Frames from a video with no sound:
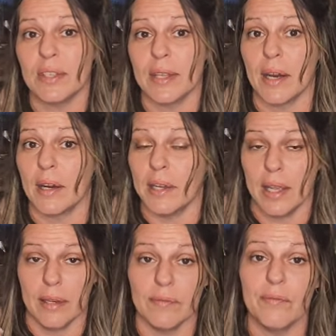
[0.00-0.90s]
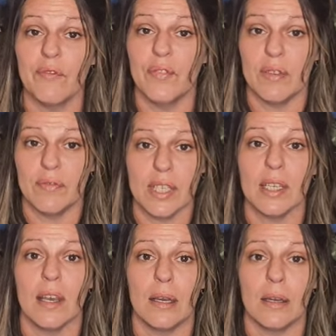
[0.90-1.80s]
there. And 50
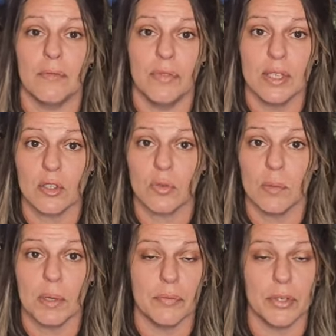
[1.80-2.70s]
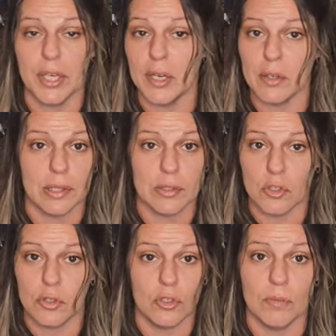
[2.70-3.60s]
of this group over here is
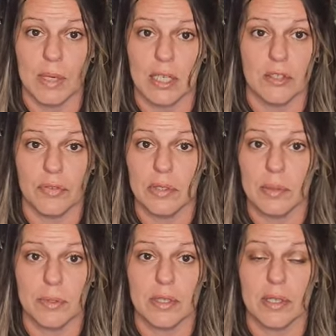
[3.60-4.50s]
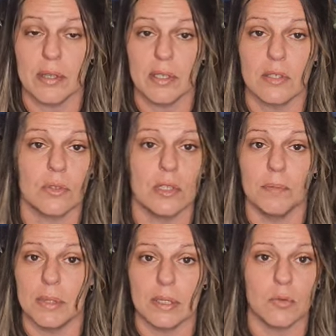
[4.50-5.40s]
too much. 50% of this group
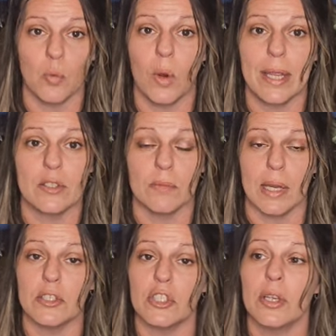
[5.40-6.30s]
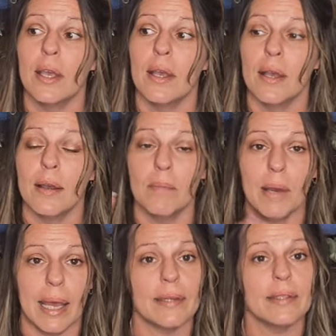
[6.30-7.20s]
is way too much.
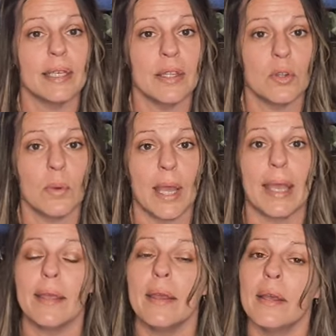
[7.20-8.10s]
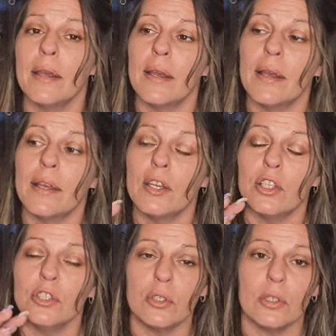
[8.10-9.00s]
But either way,
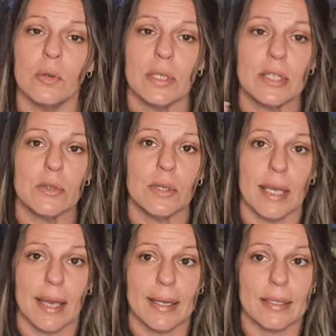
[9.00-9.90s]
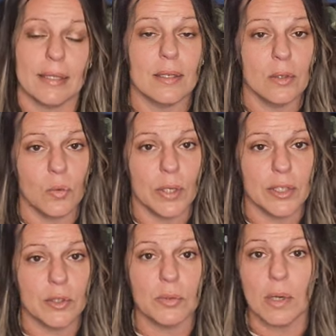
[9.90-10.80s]
you're going to get, when
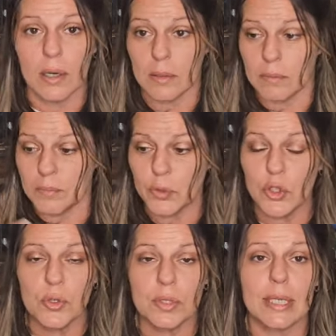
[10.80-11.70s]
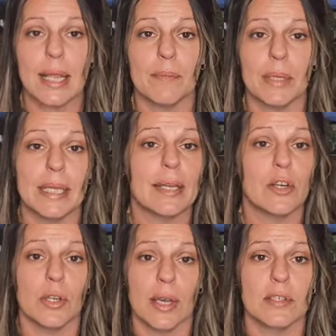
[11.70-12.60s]
you are using a beginner
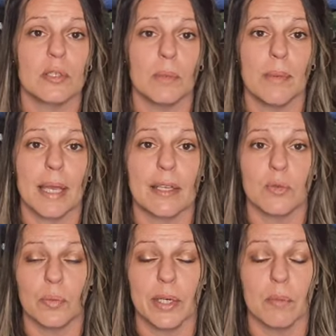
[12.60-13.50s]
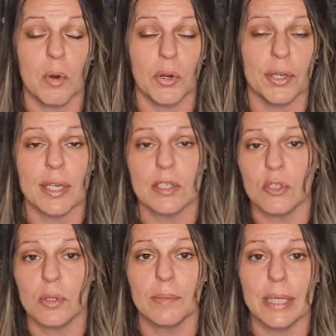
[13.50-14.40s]
customer base, when we are marketing
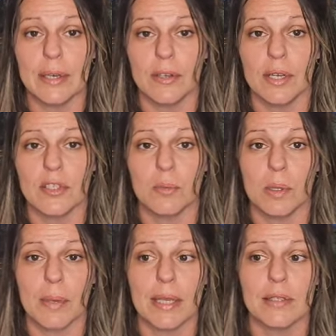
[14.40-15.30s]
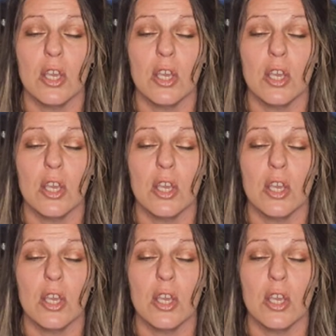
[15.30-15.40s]
to a beginner customer base,